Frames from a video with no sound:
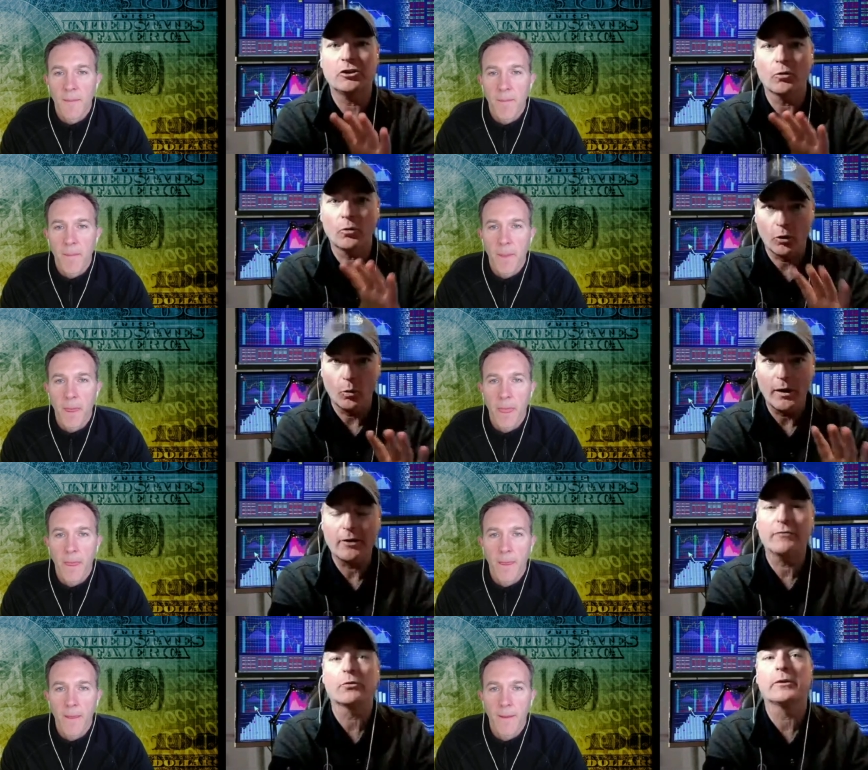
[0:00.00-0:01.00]
Speaker 1: You're you're
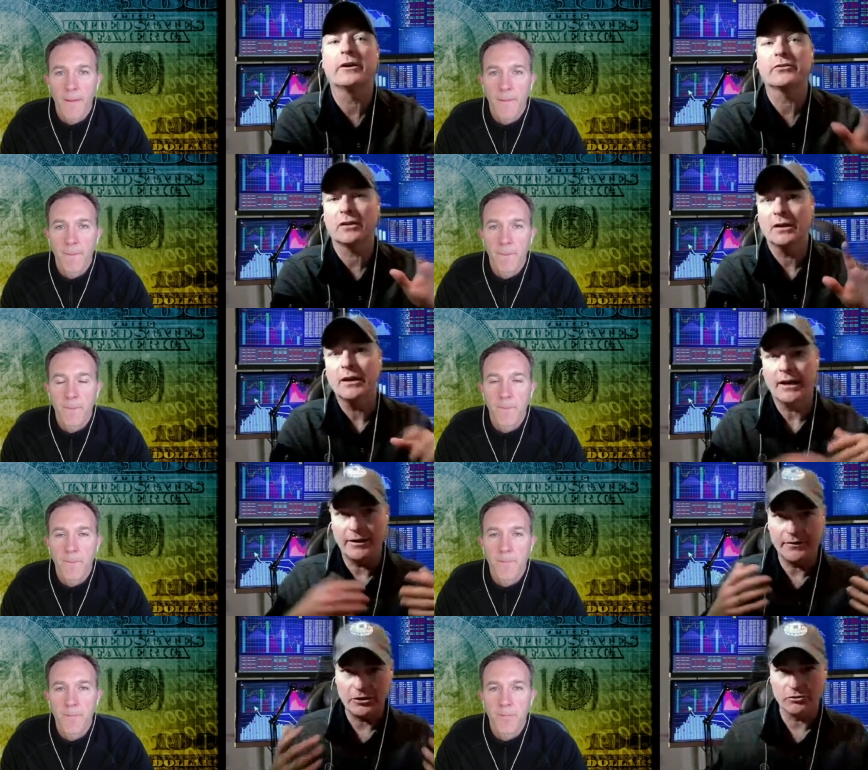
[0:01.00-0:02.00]
aware of the risk
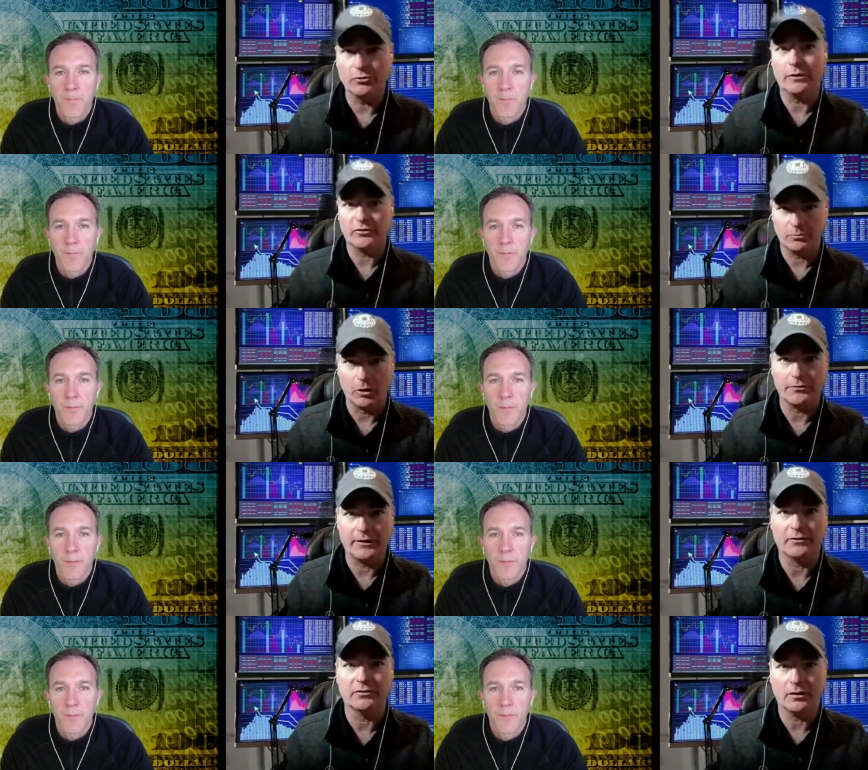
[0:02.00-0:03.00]
and that you're doing smart
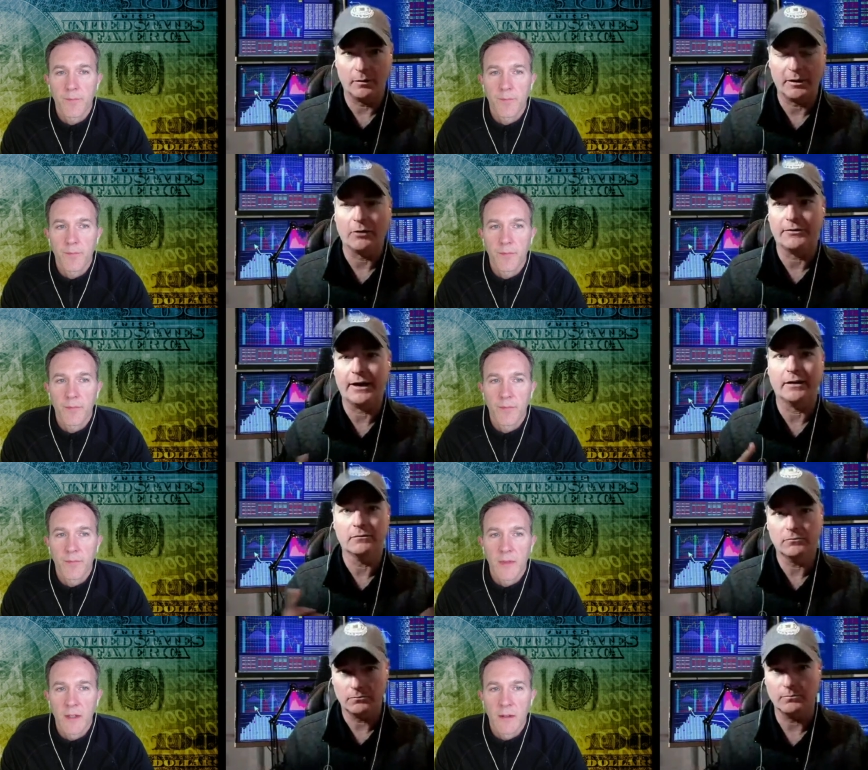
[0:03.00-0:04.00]
things about that
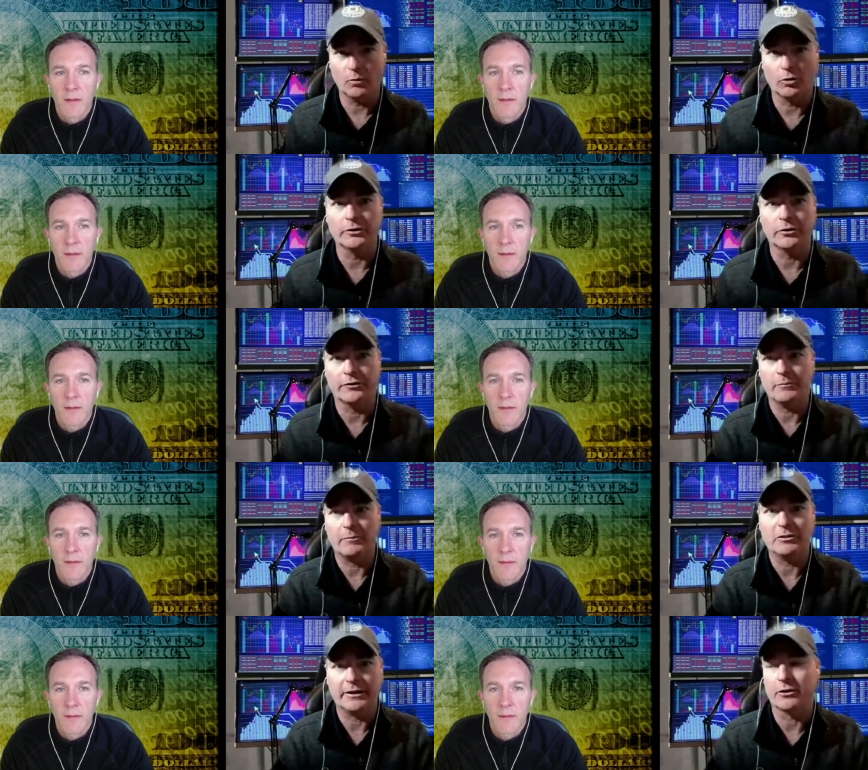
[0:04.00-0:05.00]
earlier than
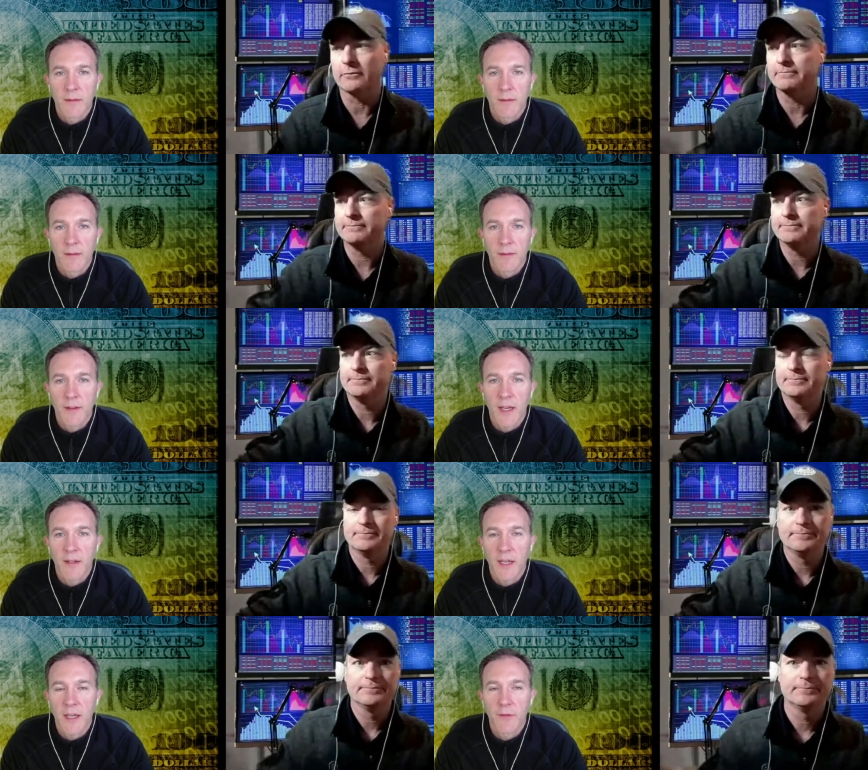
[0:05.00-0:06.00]
maybe later.
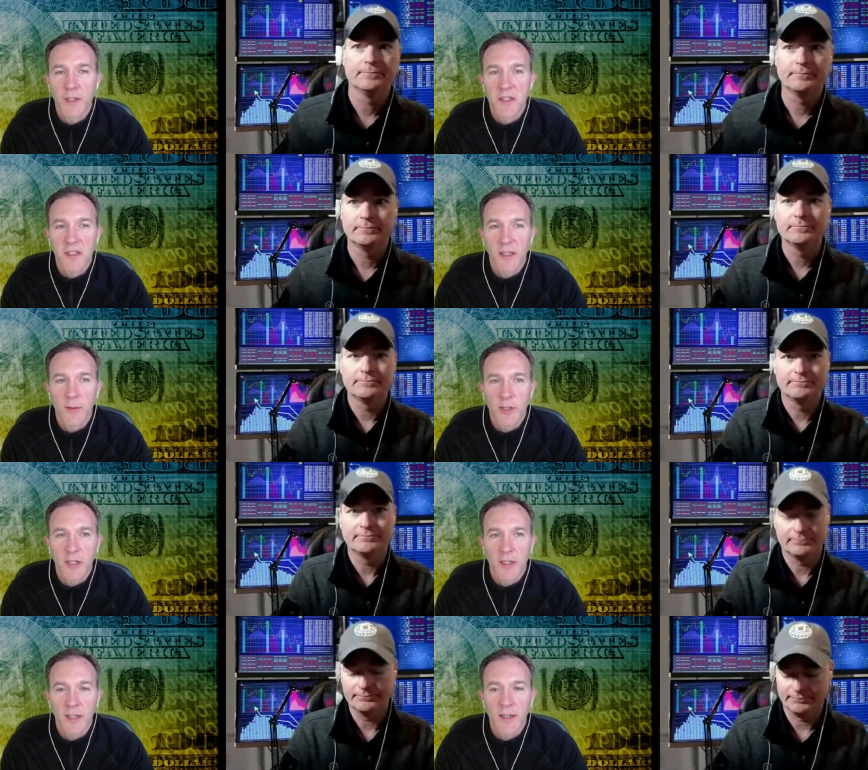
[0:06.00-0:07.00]
Speaker 2: Thank, thank you for the disclaimer,
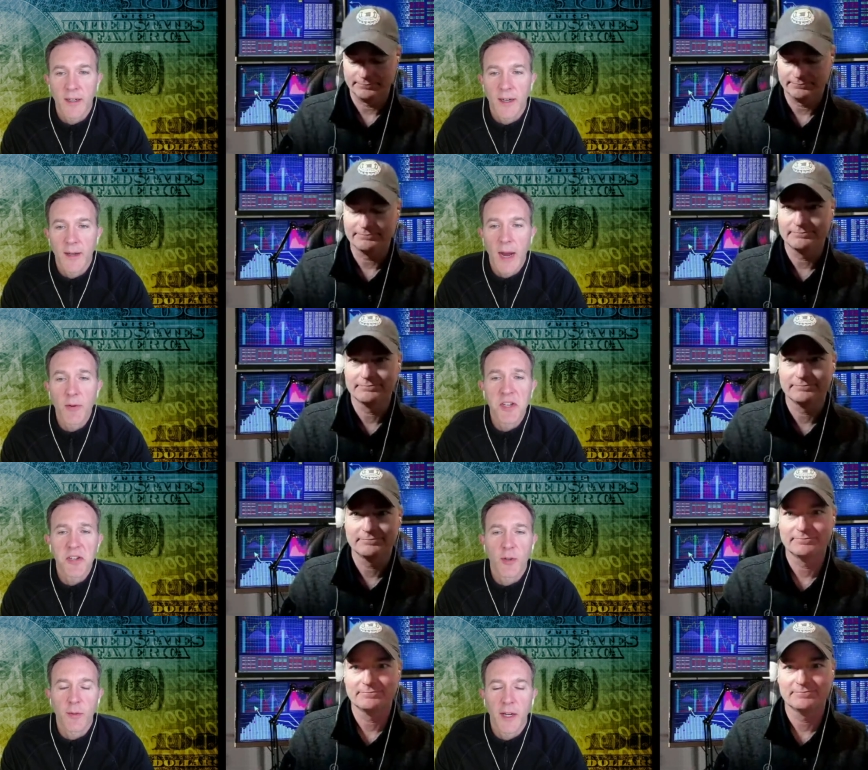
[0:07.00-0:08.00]
Doug. I, I, I, was
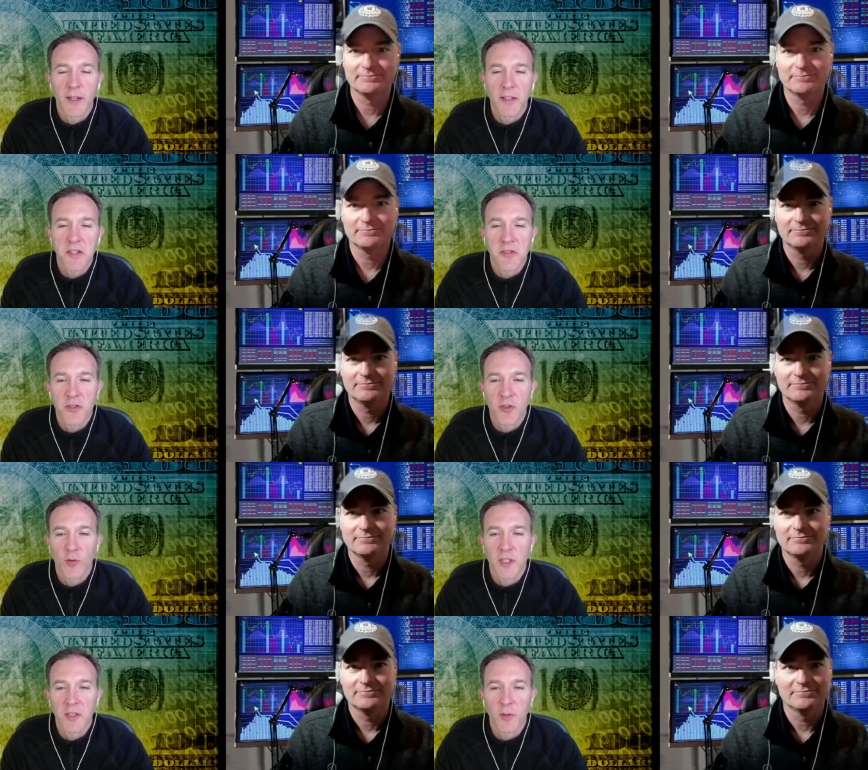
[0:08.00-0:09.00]
assuming my listeners are
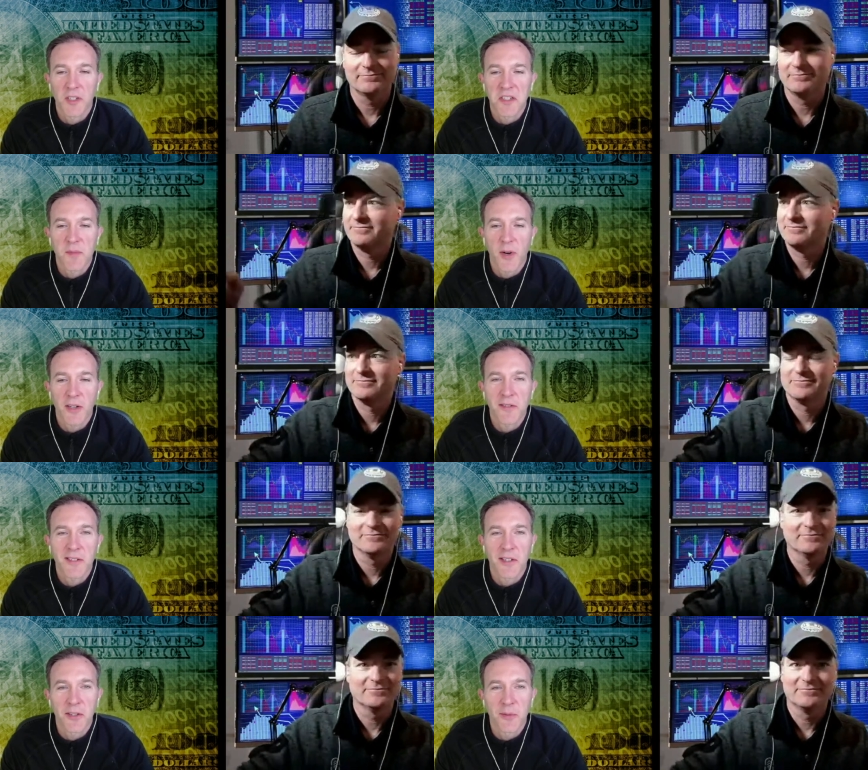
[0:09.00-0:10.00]
really, really smart.
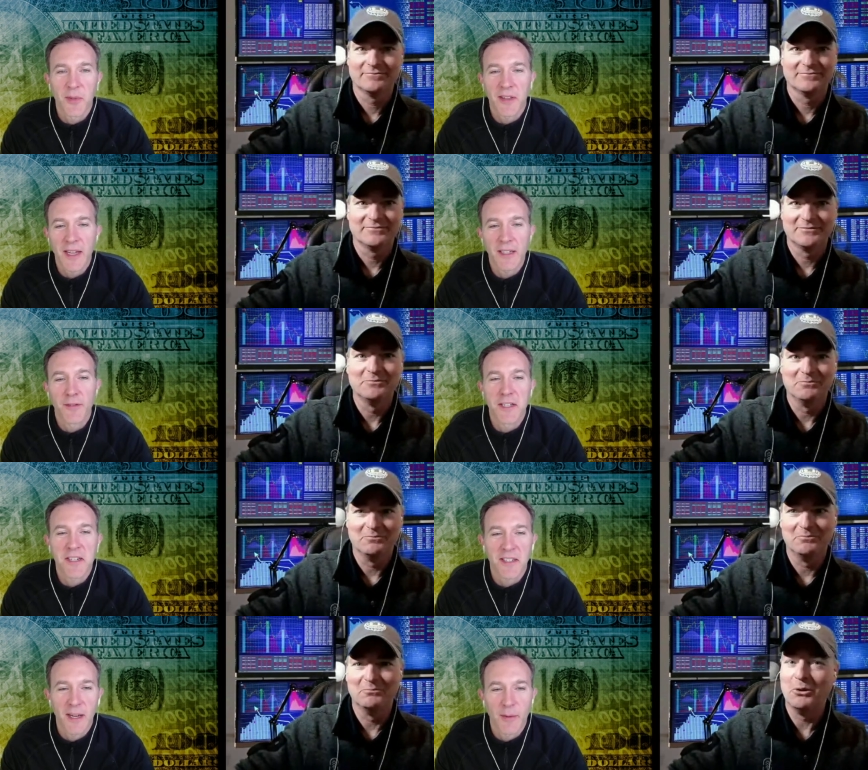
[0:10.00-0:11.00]
So, but thank you for the
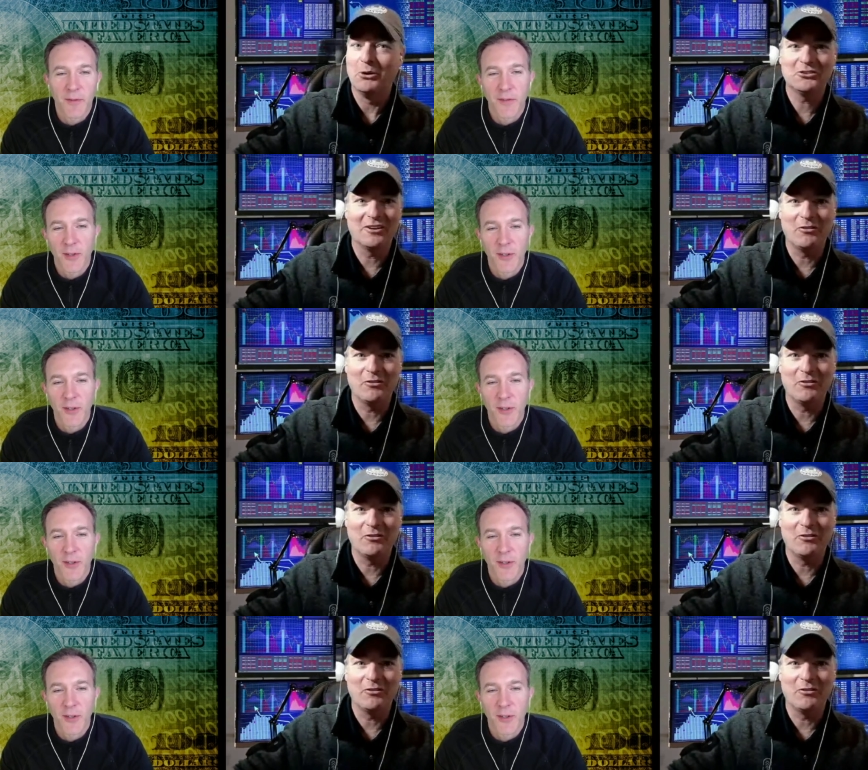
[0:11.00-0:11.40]
disclaimer. Most for, of